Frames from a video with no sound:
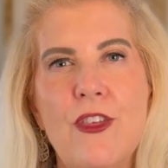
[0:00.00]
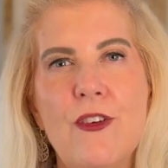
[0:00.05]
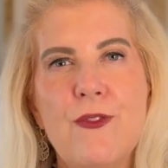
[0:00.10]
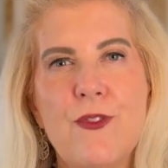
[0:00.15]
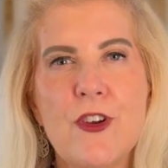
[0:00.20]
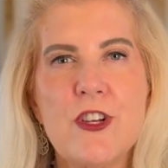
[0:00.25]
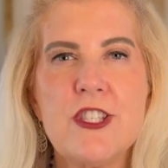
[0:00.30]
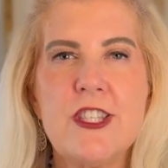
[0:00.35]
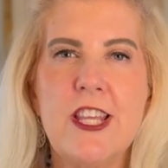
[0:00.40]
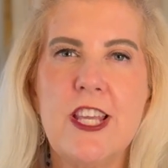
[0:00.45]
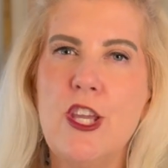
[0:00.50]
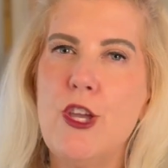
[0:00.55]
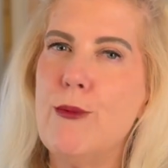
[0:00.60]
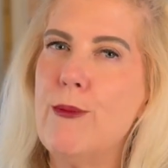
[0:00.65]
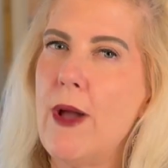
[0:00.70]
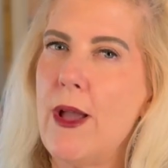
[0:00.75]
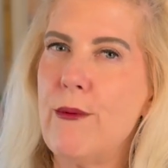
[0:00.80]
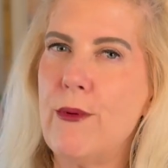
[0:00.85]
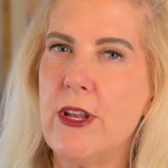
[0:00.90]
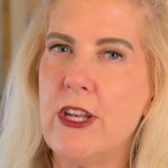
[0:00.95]
first thing you
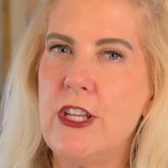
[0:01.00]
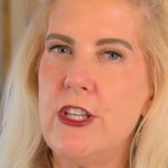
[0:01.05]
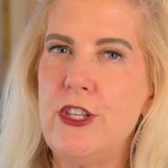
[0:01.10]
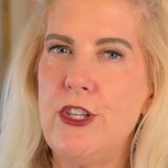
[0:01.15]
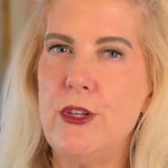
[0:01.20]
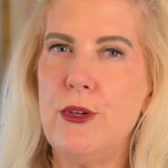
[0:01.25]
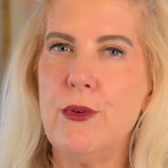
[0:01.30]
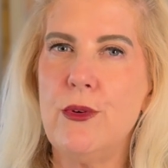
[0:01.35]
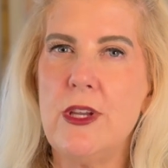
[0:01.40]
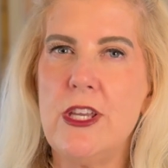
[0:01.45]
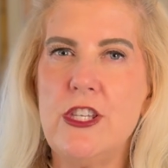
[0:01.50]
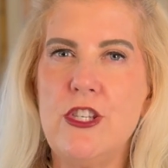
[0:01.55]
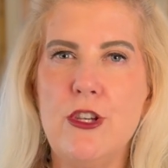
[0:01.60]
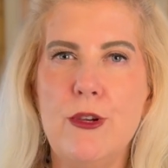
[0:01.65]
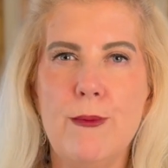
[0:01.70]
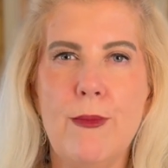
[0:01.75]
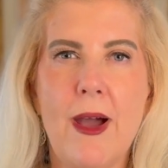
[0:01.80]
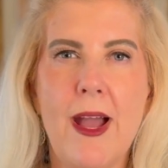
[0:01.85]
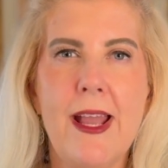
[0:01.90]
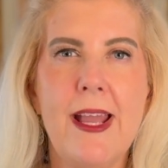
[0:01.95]
might want to do is
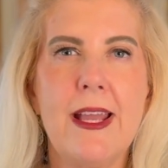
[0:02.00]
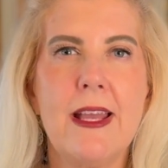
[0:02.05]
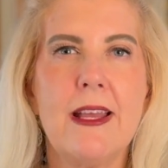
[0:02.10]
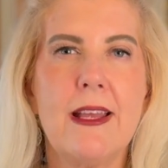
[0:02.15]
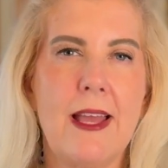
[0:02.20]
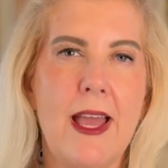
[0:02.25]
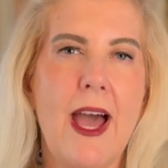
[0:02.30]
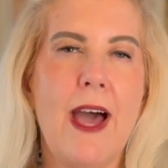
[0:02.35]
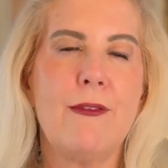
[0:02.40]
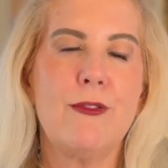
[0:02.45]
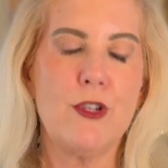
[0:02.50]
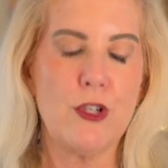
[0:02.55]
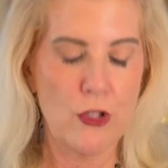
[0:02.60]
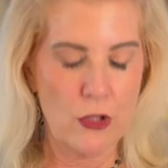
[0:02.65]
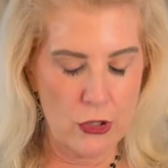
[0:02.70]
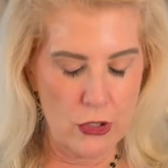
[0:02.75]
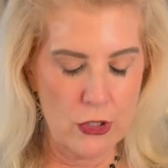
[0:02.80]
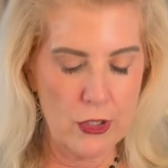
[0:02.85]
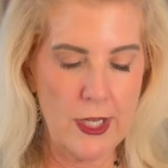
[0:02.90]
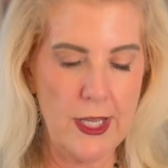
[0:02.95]
you might, after
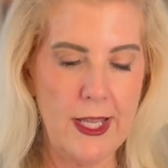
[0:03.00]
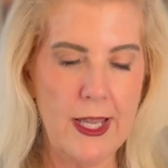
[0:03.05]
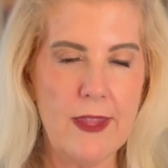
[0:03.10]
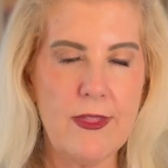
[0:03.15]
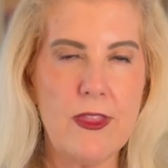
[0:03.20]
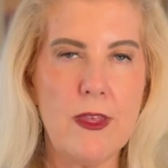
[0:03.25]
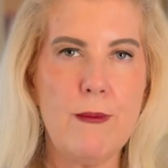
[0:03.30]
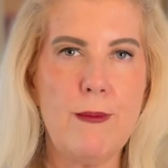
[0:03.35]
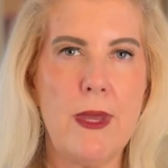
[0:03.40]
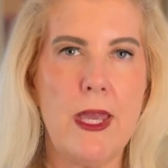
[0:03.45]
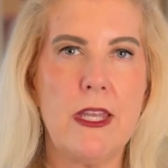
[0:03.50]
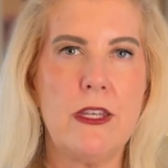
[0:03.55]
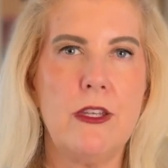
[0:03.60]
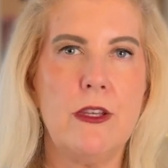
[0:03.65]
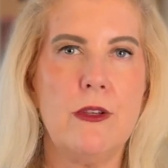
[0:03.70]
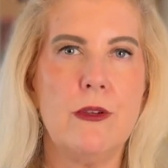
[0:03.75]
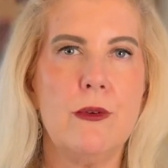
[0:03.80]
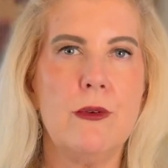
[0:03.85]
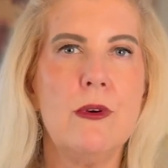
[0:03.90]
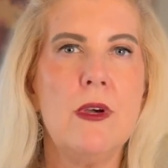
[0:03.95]
looking at the
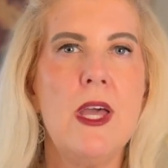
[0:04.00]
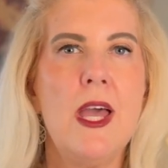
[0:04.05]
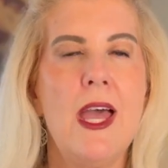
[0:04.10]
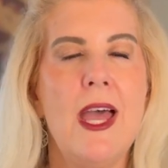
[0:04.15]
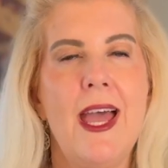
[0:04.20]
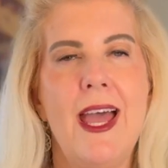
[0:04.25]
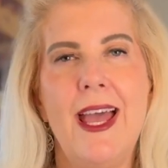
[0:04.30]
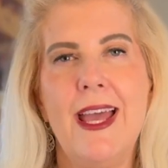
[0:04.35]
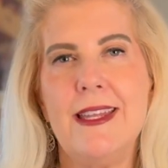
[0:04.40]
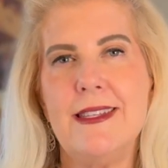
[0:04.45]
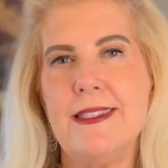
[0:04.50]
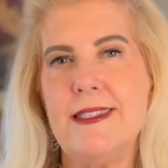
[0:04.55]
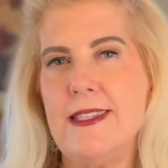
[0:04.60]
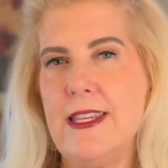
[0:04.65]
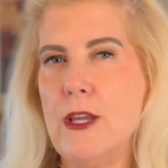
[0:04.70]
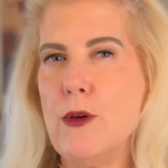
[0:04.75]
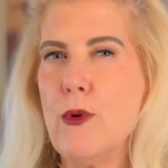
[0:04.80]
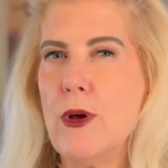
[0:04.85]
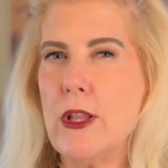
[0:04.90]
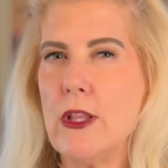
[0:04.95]
menu and
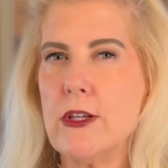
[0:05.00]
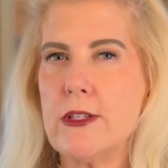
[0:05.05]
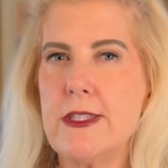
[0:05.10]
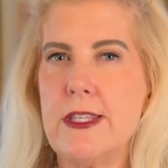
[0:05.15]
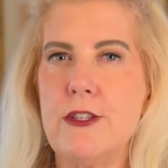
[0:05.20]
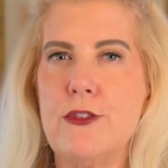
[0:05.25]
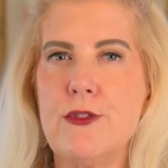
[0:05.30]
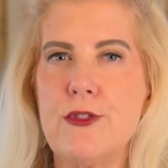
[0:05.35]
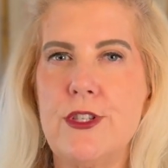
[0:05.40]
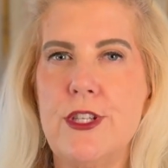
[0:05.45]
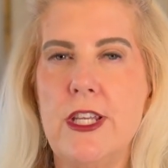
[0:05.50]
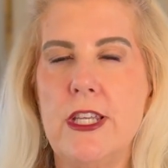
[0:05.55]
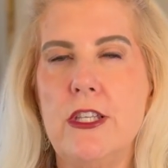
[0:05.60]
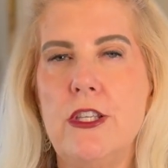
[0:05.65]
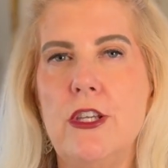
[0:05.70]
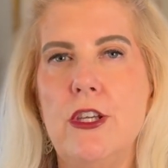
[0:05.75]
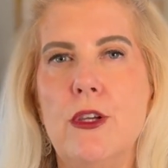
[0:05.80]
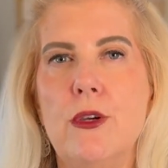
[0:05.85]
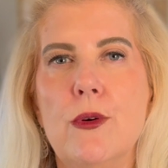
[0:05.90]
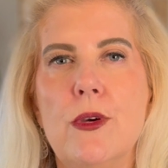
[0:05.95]
seeing what looks interesting
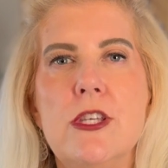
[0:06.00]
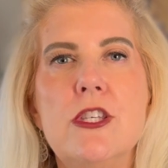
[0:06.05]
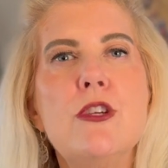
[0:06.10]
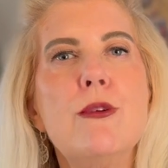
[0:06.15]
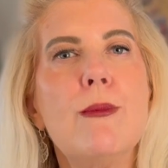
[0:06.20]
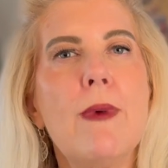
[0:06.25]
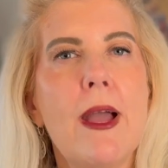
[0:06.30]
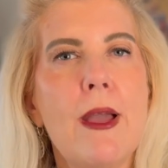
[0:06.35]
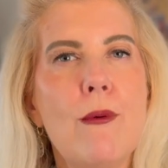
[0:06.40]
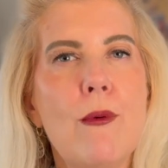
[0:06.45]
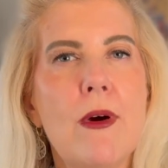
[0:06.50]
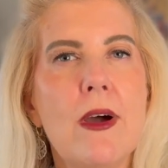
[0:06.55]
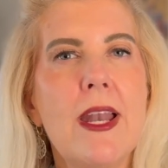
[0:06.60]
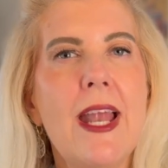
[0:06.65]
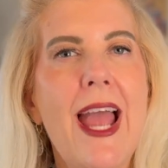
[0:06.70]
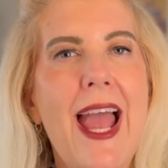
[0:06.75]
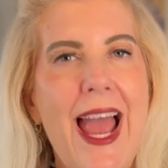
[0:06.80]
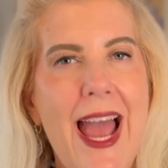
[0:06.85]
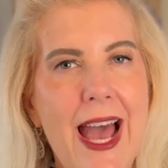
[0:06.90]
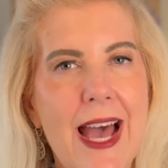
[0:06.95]
to you, is you might want
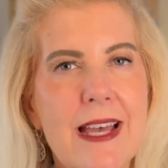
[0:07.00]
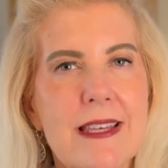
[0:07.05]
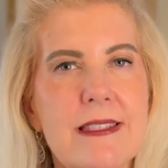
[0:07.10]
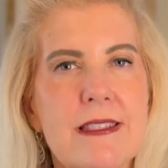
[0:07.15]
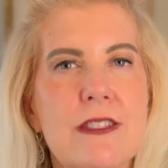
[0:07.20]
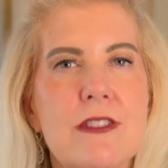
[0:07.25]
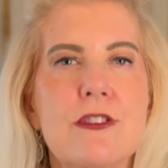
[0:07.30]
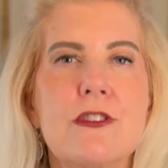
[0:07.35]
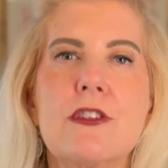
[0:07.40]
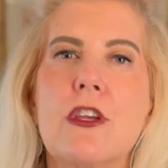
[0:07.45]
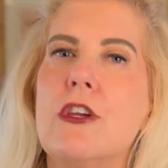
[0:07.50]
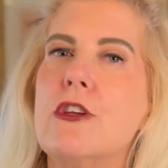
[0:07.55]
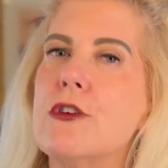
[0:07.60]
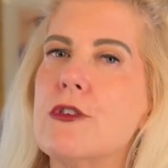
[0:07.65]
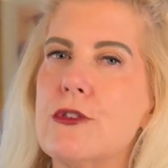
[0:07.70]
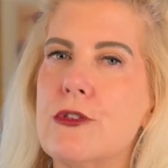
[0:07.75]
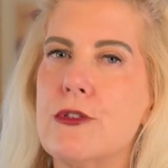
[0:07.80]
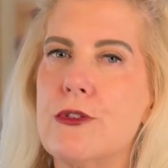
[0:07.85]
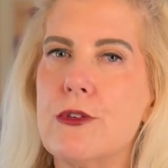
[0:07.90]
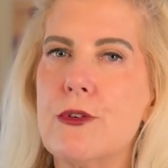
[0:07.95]
to ask
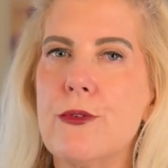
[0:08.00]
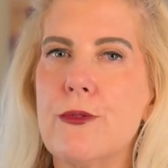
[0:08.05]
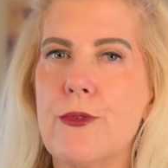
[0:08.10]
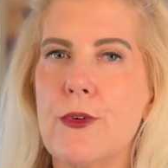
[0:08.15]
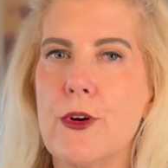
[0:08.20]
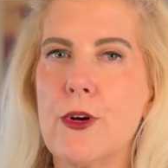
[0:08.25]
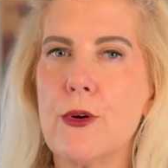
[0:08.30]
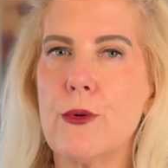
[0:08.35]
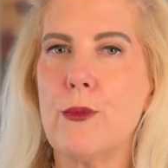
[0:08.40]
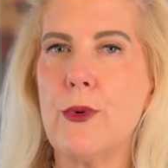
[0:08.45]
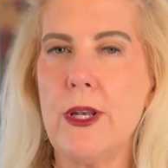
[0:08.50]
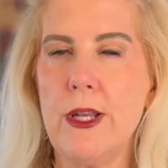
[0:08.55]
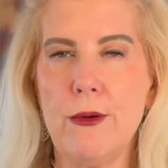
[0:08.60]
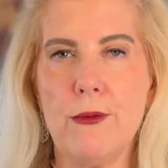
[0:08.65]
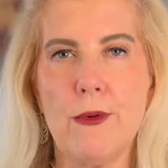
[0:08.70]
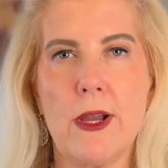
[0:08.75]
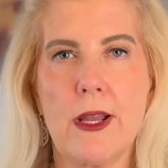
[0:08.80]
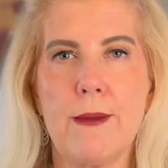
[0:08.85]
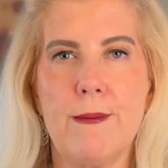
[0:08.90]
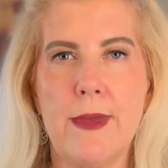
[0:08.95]
your server what he
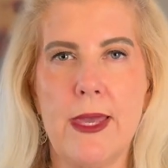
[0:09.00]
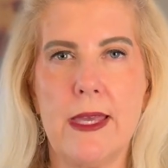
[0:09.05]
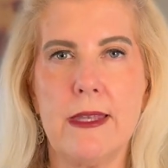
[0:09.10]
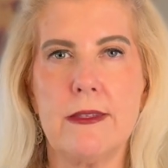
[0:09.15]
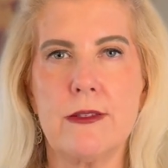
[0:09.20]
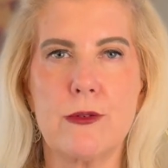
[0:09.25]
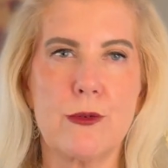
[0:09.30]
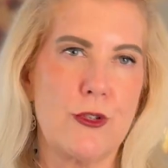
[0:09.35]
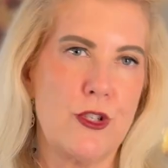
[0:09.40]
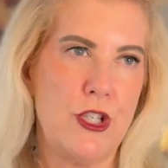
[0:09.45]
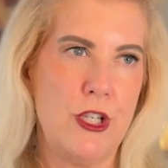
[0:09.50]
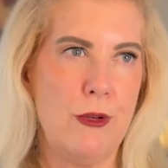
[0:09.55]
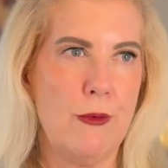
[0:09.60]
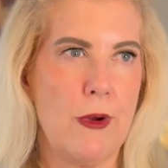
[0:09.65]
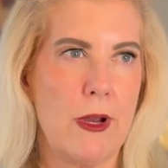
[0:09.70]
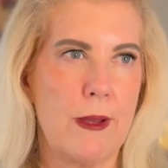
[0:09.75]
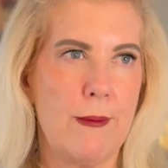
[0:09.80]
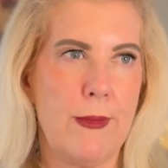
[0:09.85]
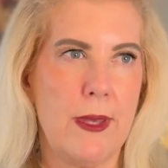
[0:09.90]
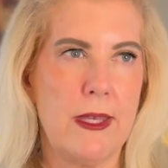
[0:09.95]
recommends or she
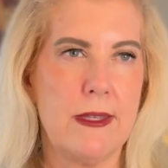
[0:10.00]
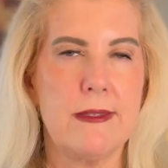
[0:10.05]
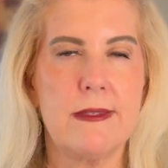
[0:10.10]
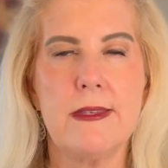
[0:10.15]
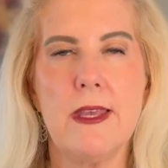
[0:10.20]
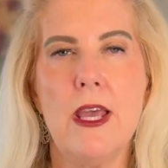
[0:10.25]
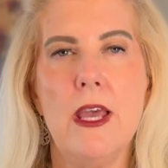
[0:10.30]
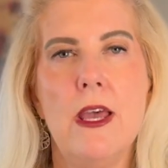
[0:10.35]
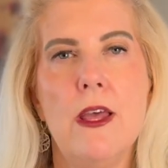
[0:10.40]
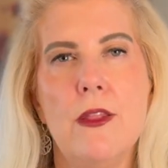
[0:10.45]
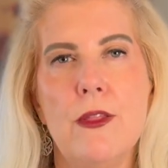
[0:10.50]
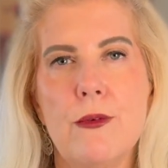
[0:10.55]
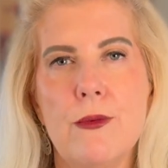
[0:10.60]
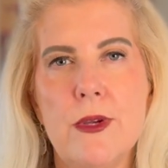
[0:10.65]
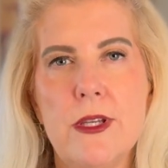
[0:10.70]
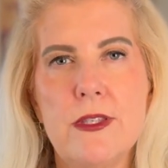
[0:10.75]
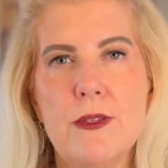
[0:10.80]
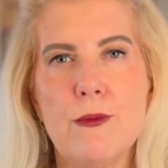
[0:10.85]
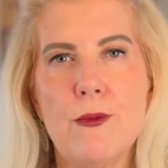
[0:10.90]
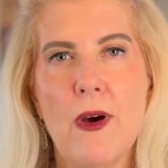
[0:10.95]
recommends. The
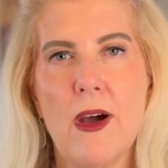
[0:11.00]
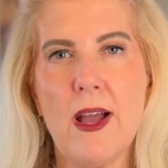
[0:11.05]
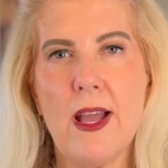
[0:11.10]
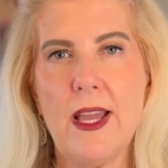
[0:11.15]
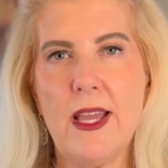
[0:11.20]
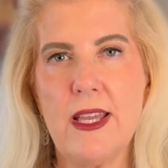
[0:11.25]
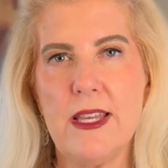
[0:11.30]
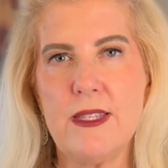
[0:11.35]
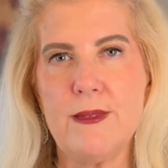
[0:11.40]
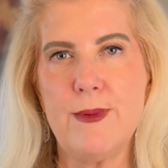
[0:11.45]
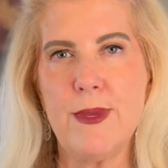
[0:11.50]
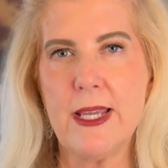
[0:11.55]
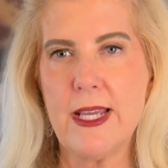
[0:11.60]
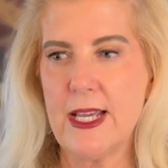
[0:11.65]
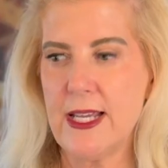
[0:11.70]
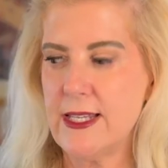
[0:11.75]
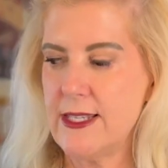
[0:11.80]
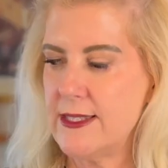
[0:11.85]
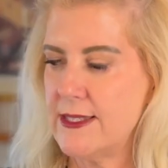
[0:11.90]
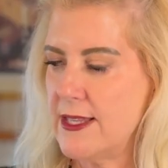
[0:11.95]
reason why is
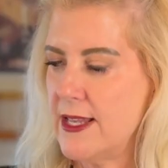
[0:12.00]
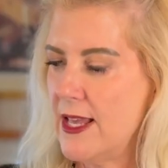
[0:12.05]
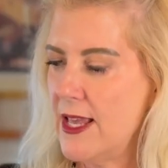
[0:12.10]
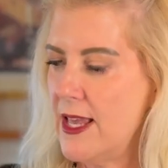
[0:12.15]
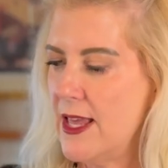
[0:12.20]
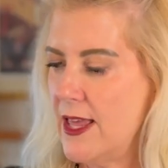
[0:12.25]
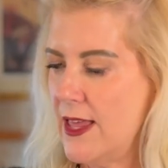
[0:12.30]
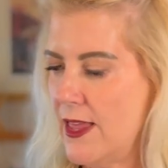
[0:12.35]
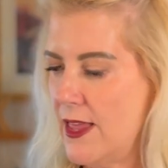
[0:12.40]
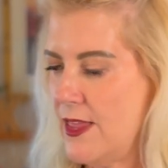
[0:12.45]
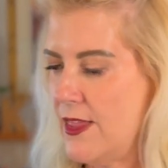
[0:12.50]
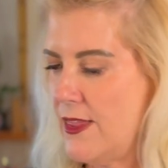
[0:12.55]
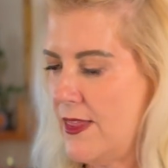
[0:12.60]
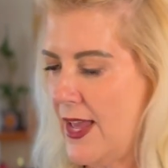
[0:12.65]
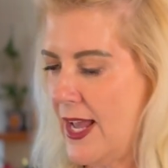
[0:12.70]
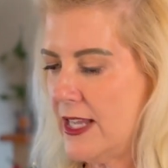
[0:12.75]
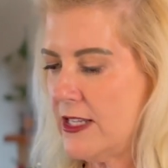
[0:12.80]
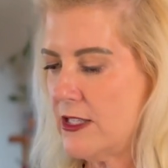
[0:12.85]
because that